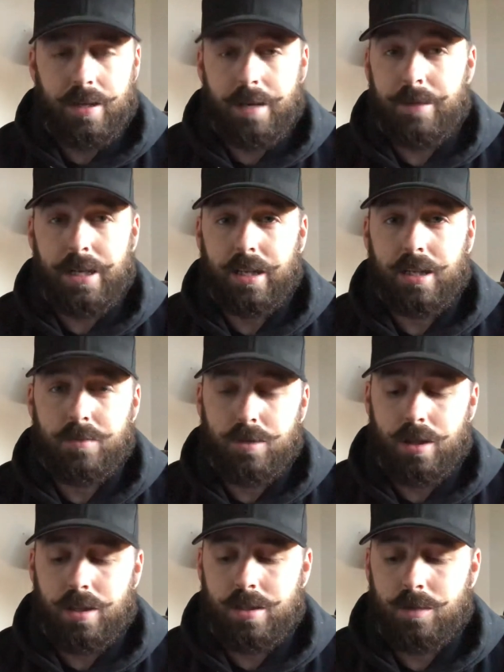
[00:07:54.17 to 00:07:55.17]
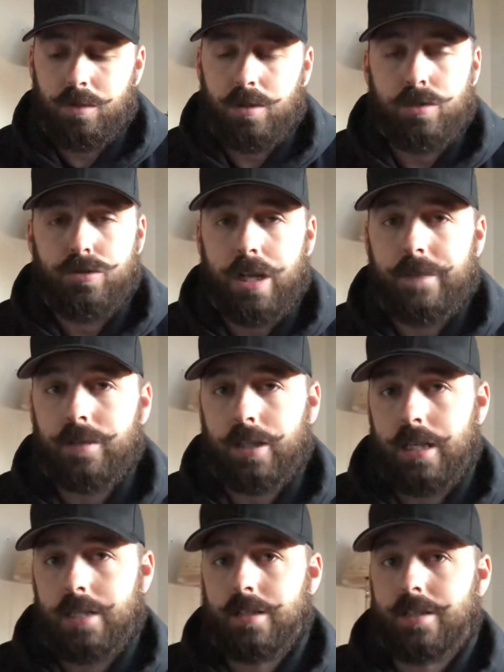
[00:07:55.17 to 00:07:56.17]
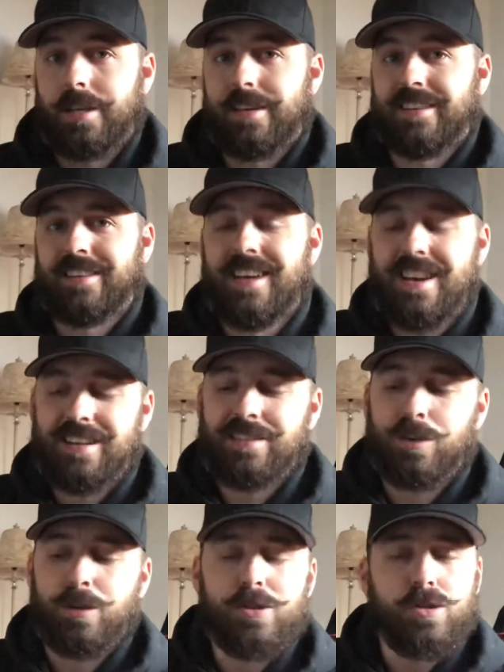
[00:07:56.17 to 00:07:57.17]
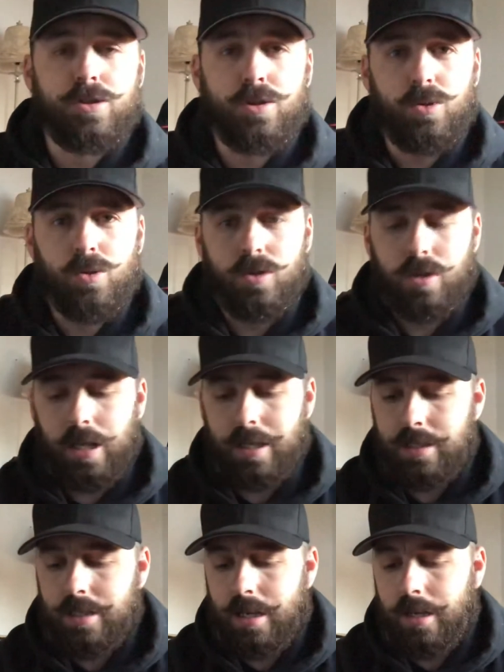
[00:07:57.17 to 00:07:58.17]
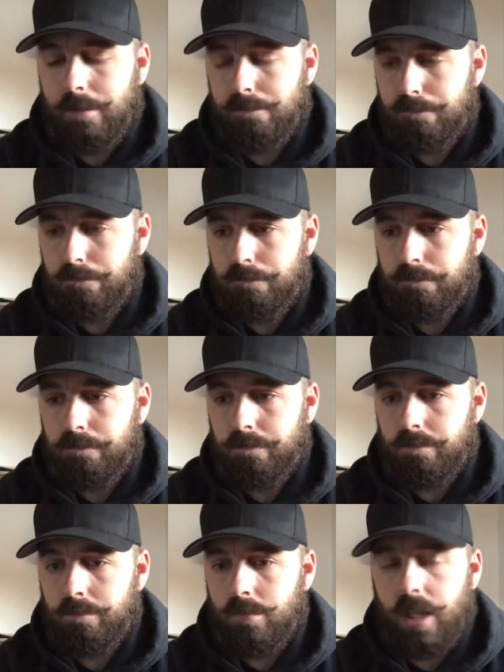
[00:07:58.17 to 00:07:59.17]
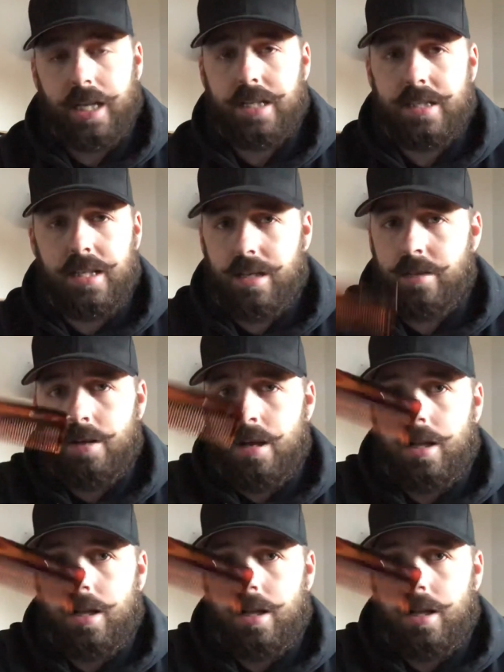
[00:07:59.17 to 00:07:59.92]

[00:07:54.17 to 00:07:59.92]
I mean, it comes with its own little travel case. So it's just cool, guys. Like I said,